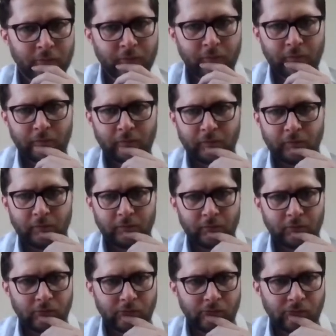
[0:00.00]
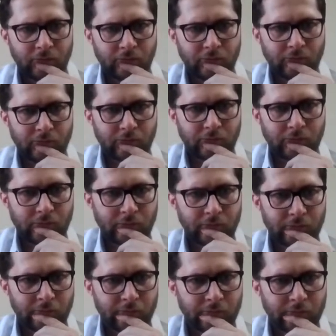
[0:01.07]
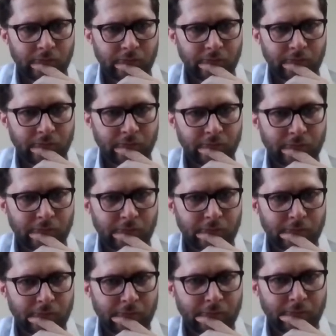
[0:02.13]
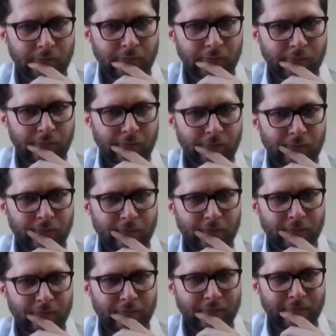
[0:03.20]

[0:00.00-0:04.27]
This person isn't speaking.